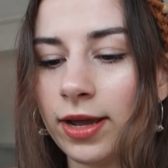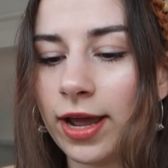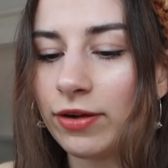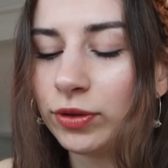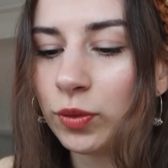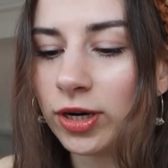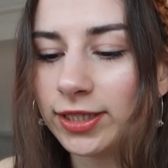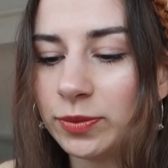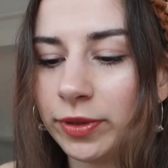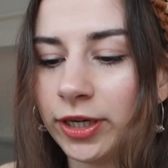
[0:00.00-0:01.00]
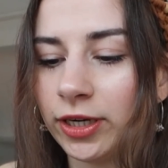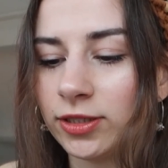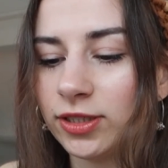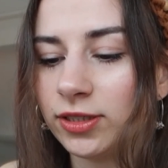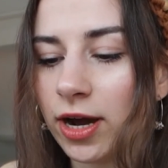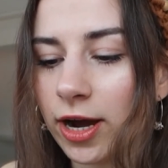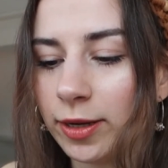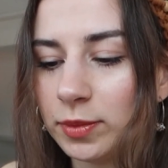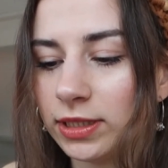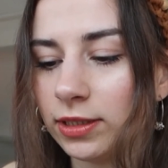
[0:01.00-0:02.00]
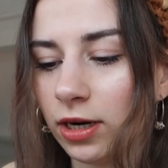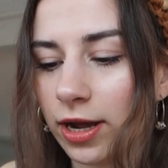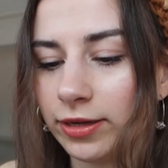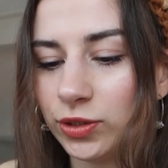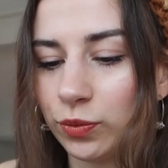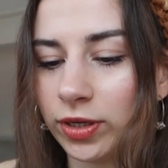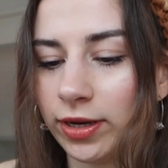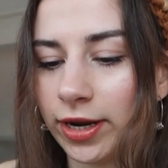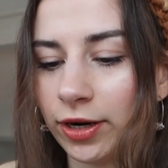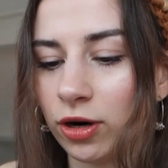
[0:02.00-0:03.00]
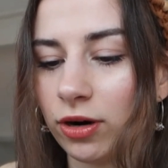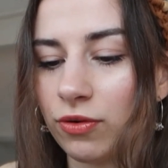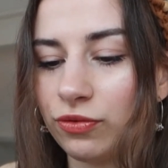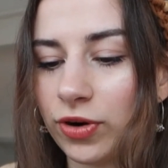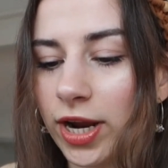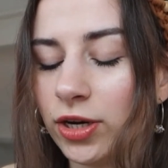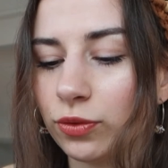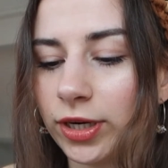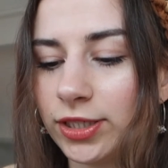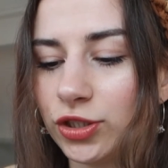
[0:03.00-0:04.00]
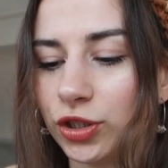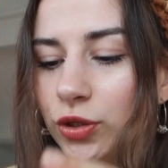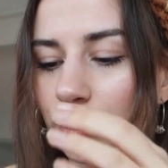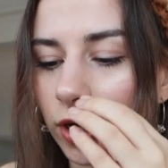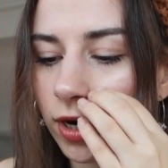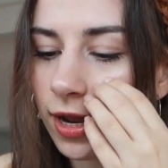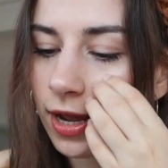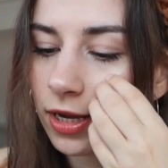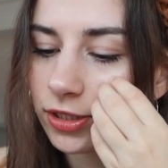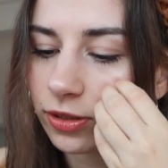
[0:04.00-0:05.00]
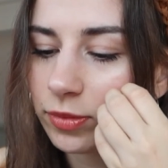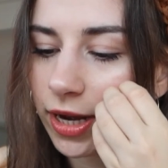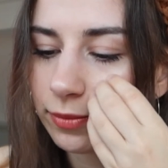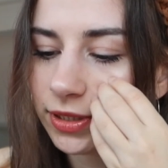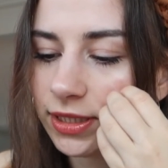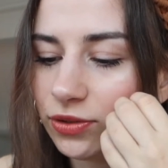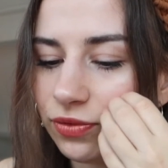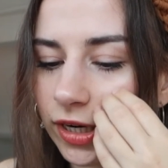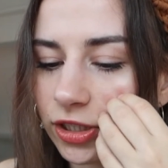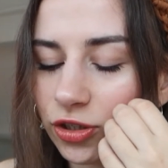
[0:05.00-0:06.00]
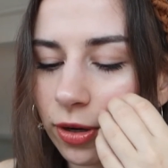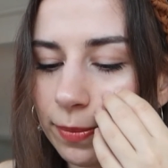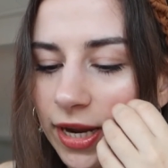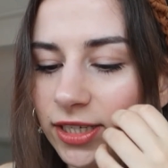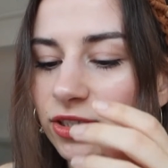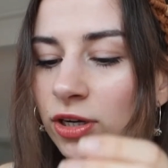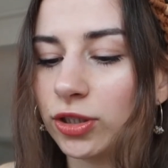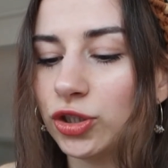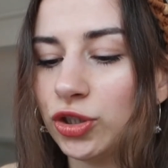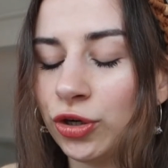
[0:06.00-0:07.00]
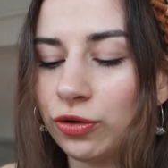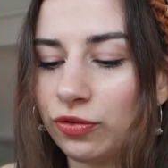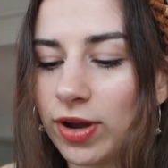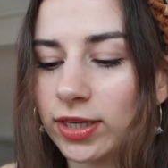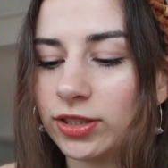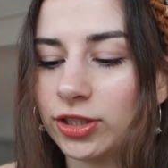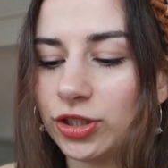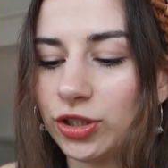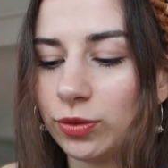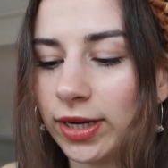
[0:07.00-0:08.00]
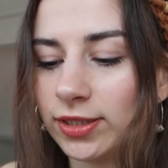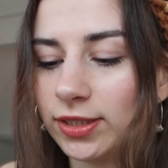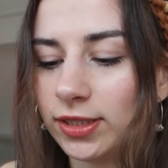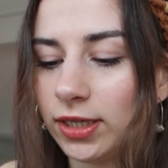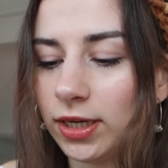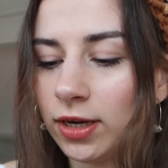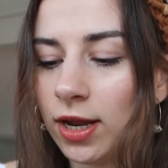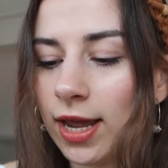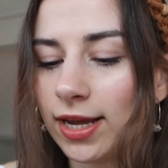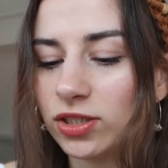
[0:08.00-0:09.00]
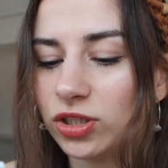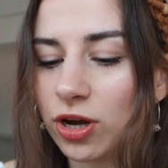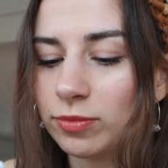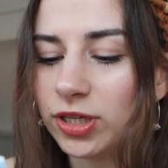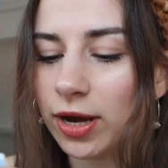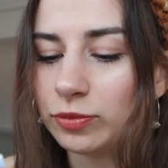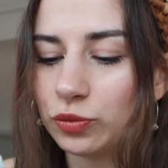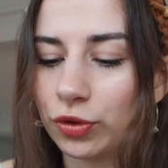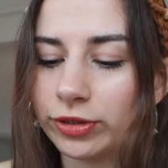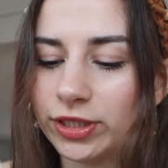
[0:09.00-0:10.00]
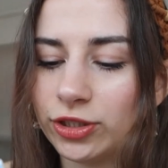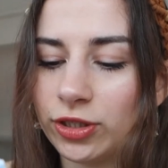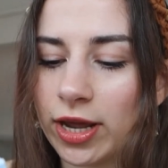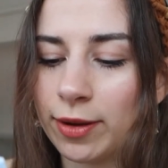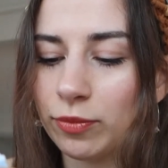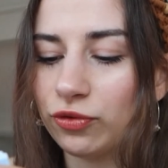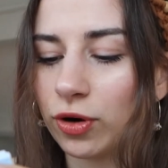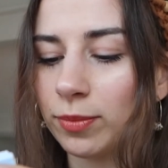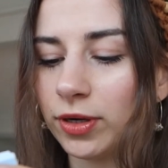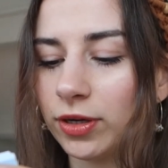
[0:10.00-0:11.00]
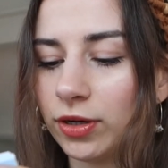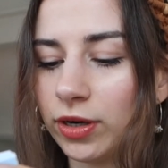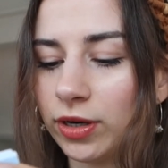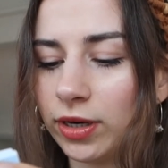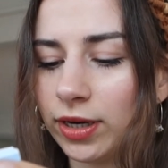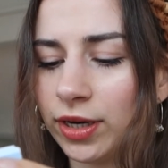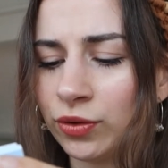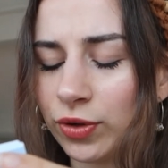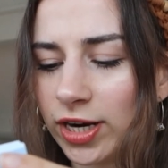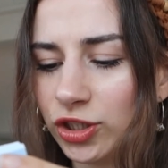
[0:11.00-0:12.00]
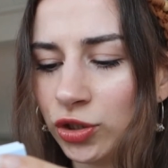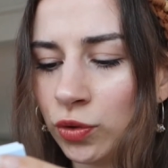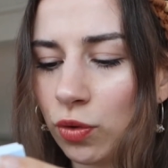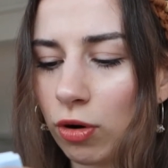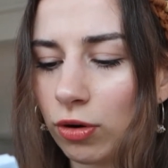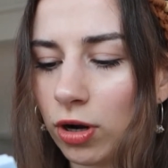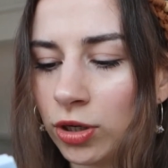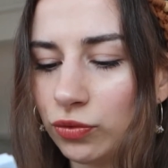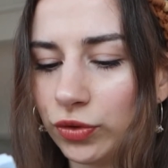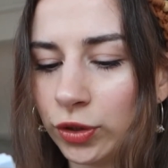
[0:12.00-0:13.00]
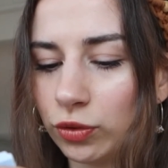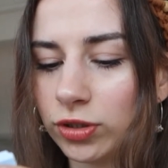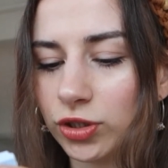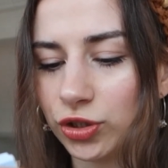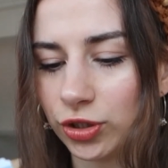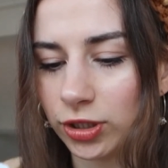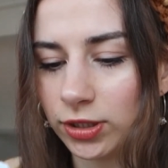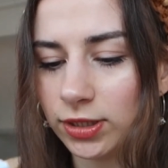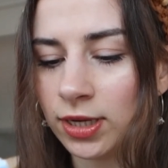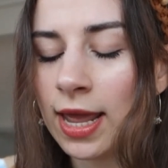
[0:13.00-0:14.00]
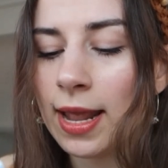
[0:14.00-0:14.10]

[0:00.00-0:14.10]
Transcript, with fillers: Everyone experiences times in their lives when they are afraid or insecure. Sometimes these fears are based on external factors you can see, and sometimes worries stem from irrational or unreal concerns.